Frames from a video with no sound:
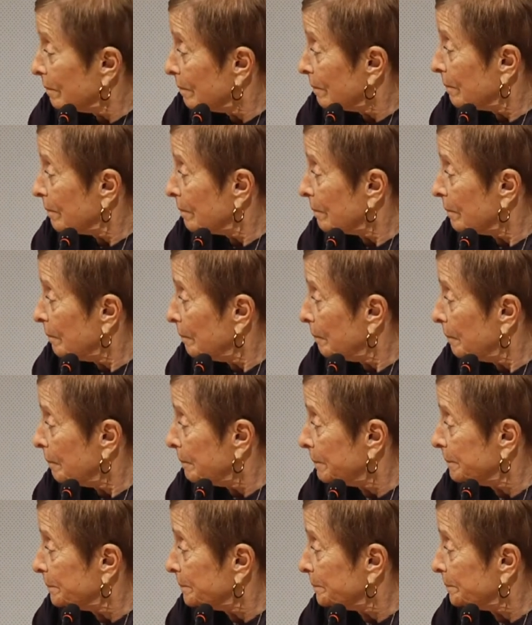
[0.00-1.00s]
Did you ever
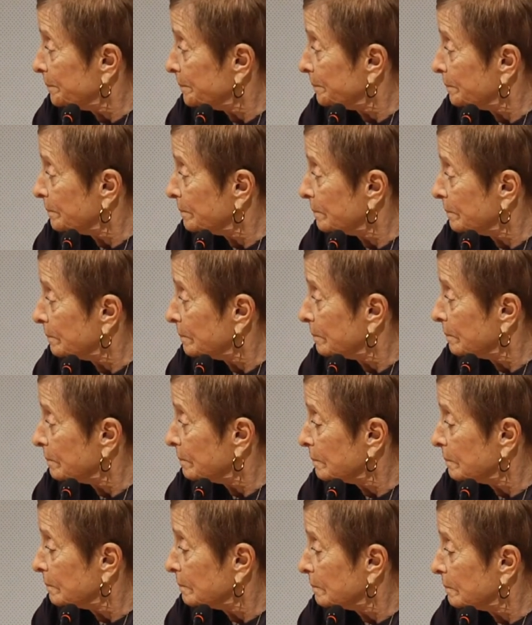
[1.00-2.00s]
hear from
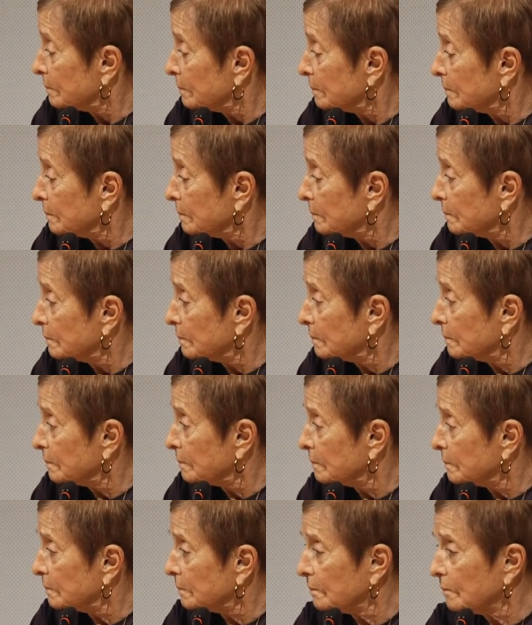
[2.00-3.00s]
Bergman? Any
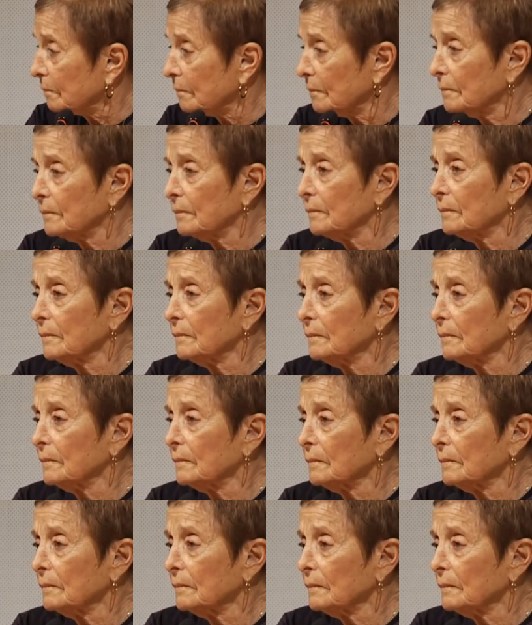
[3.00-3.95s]
comments on